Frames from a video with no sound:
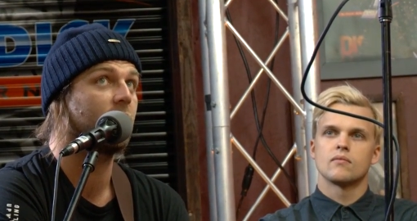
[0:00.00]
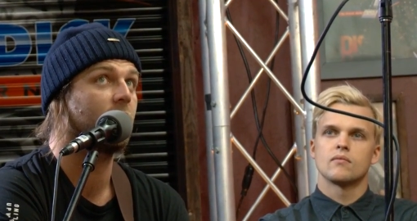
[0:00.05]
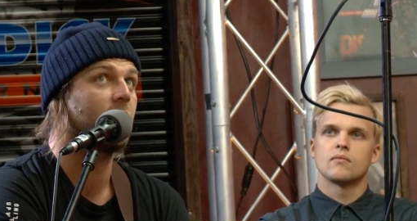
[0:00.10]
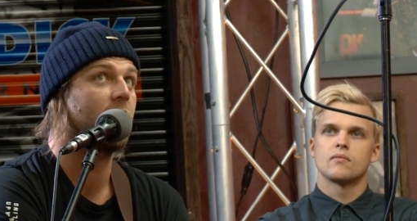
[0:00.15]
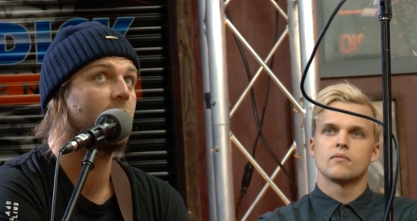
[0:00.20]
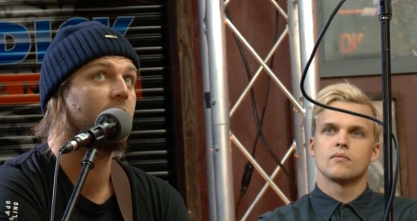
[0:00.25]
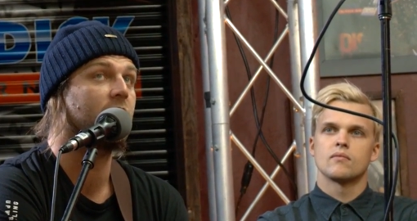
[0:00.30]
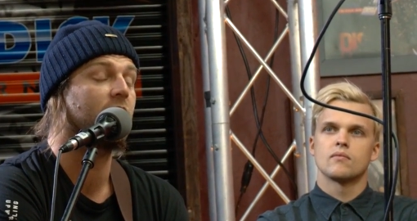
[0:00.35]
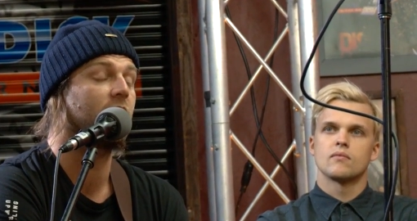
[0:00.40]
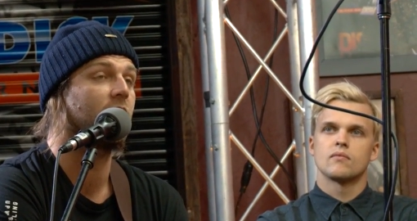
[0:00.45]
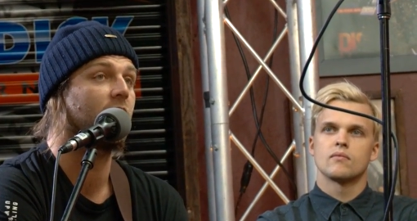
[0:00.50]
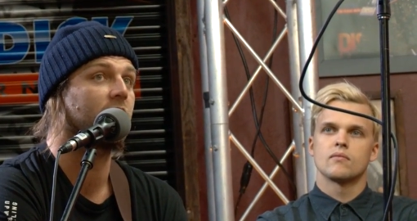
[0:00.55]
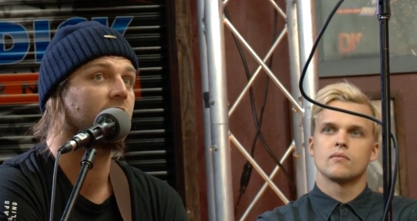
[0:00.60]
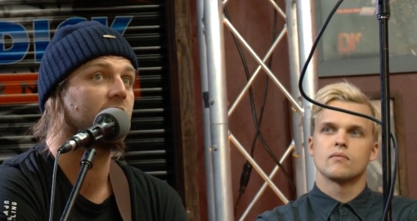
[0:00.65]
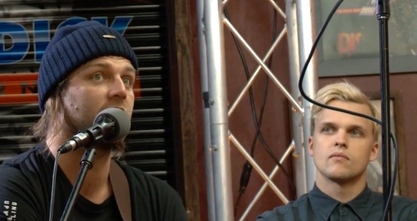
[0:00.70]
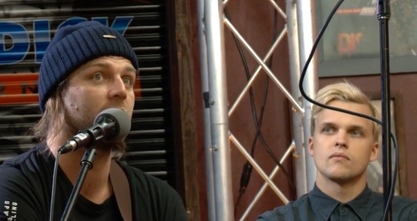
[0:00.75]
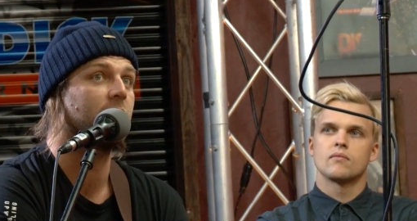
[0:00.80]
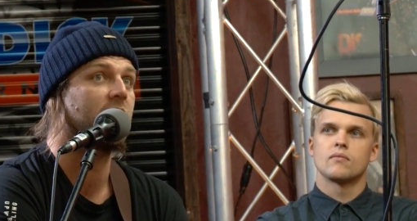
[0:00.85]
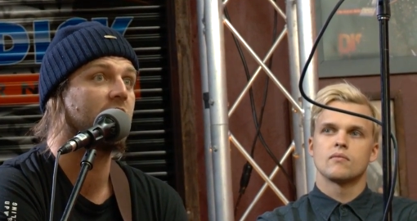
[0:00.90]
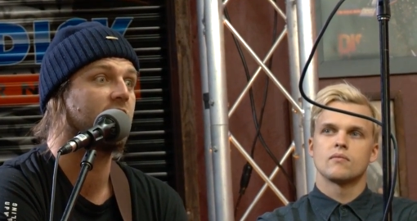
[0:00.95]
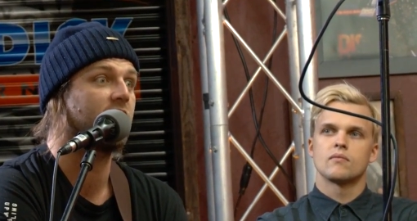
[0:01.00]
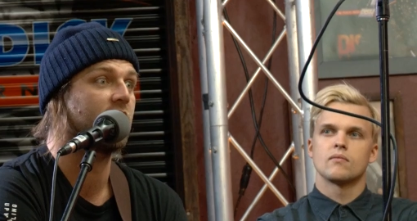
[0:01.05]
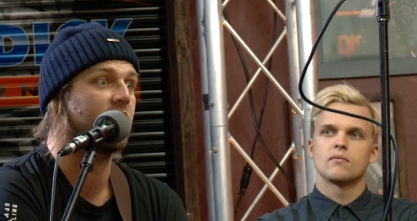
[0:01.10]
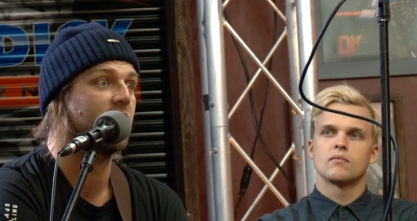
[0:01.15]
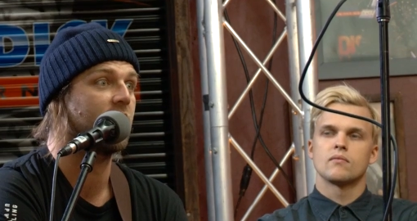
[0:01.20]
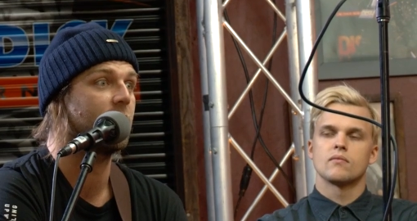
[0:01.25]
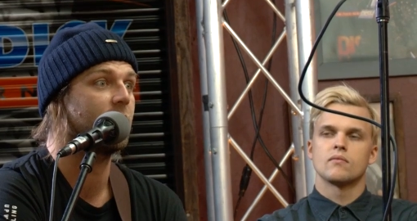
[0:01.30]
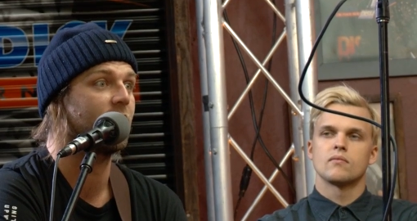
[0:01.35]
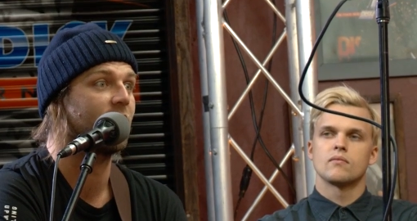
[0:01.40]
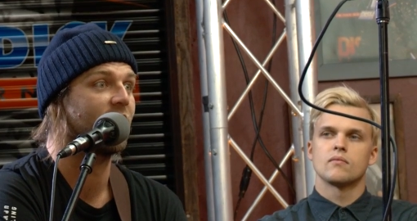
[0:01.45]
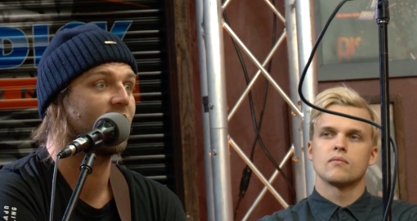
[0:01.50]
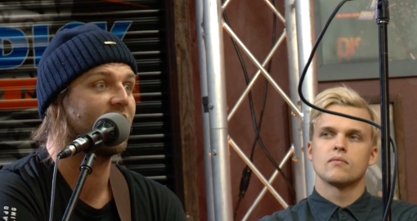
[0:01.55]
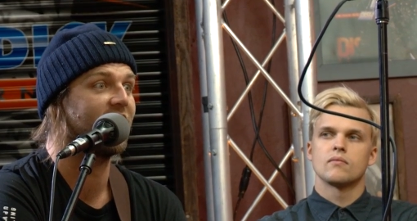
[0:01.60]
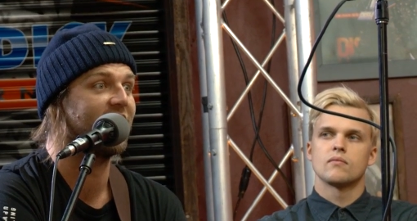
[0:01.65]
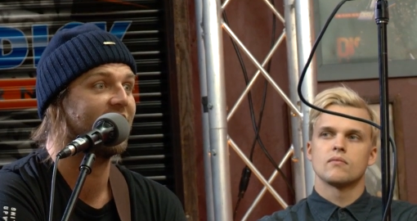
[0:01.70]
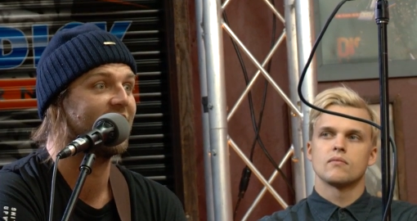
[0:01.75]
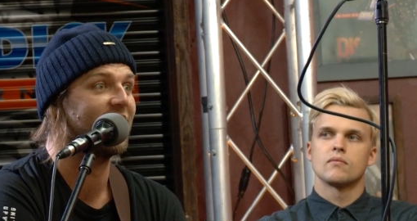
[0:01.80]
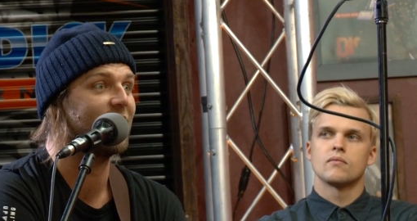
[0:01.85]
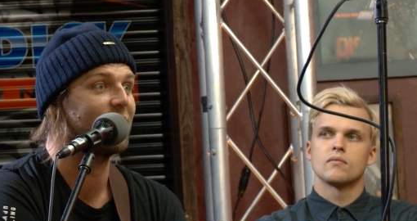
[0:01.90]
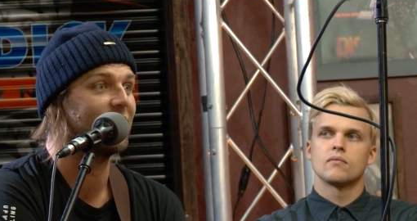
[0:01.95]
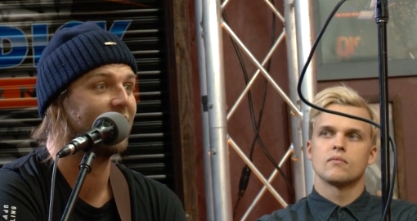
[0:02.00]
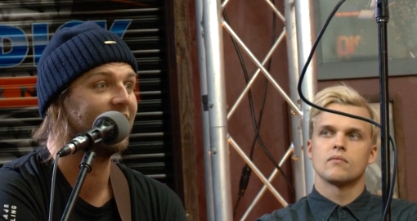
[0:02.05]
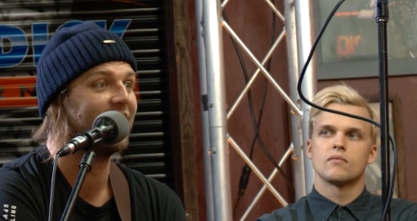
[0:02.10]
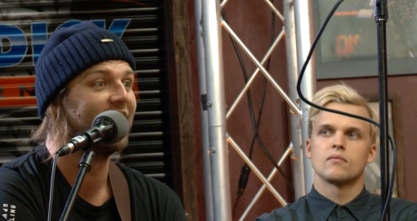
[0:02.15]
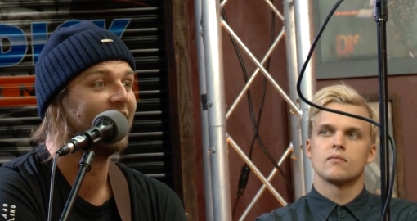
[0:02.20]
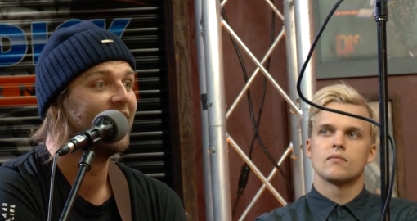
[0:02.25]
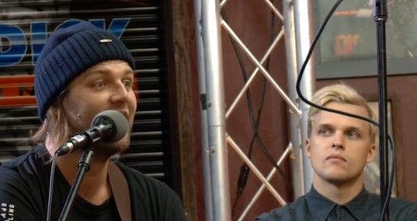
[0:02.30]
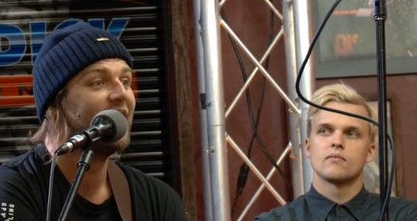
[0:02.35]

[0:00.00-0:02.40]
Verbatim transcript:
Speaker 1: maybe too long to mention the number right now, but